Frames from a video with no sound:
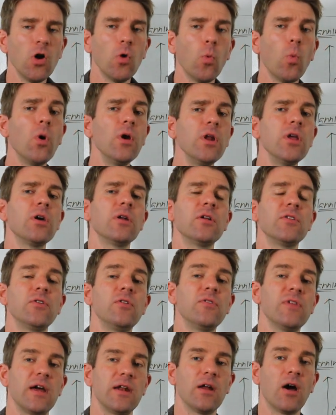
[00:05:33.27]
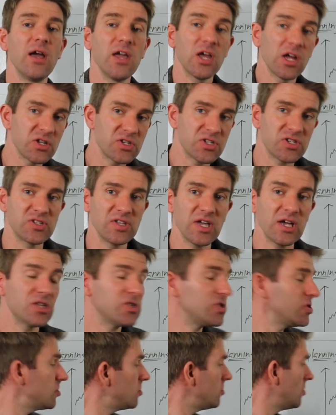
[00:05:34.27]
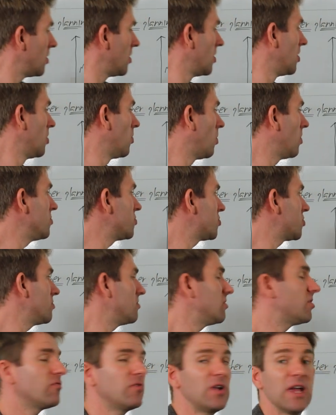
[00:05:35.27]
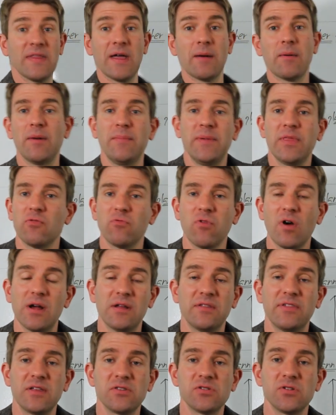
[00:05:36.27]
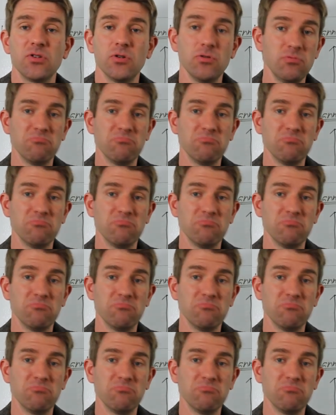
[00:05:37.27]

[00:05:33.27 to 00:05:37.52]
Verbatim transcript: What are you going to do then? Are you going to stick to one, two, and three? And that might be the right thing to do.